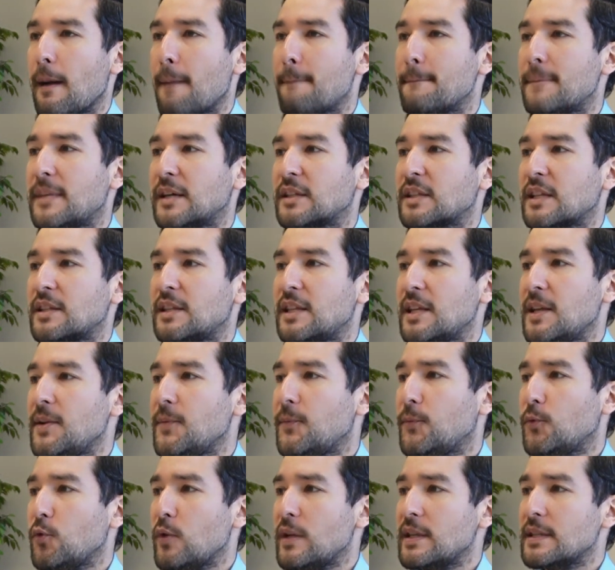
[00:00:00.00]
but the
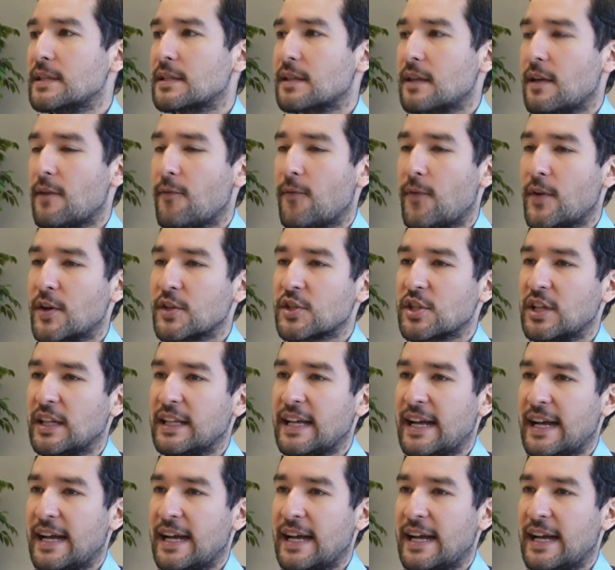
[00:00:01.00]
influence Virgil